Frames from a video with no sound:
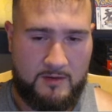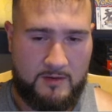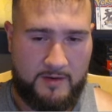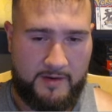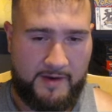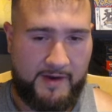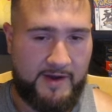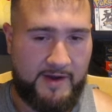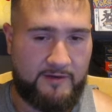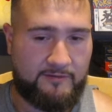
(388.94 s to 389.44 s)

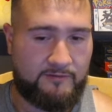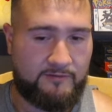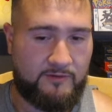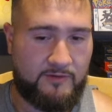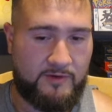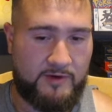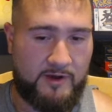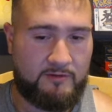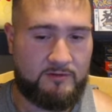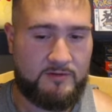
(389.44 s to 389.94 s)
I have
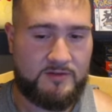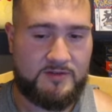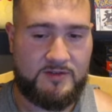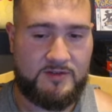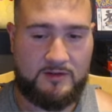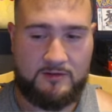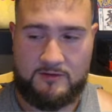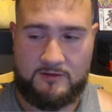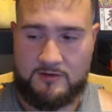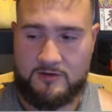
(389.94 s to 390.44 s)
never
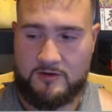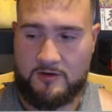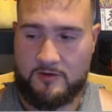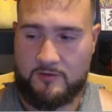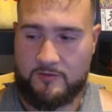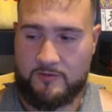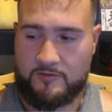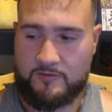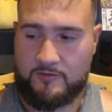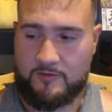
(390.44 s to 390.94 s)
seen this card
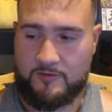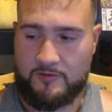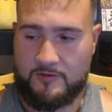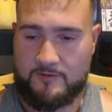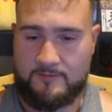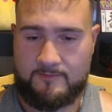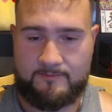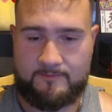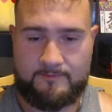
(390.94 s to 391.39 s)
before,